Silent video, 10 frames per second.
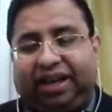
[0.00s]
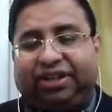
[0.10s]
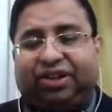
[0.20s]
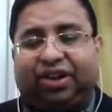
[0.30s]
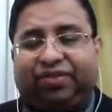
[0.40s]

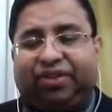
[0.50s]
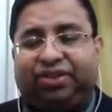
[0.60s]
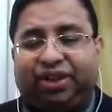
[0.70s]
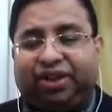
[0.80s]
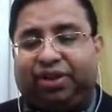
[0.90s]
International
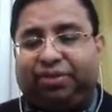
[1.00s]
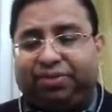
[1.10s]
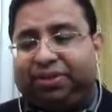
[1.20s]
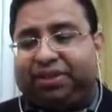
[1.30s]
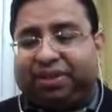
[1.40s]
Conference of
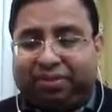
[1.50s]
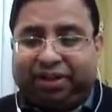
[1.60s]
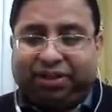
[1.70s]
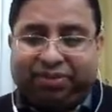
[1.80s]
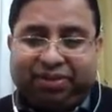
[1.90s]
Economics, Business
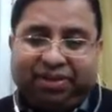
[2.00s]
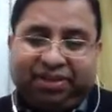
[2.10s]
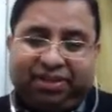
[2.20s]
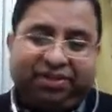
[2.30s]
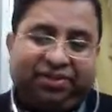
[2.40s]
and Management.
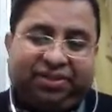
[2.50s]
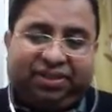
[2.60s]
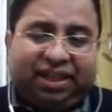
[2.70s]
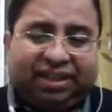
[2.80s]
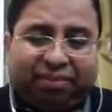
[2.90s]

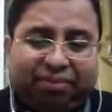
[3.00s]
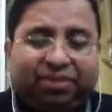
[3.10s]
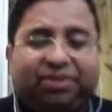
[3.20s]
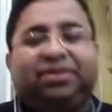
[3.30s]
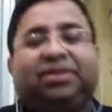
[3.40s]
Say
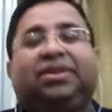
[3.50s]
suppose.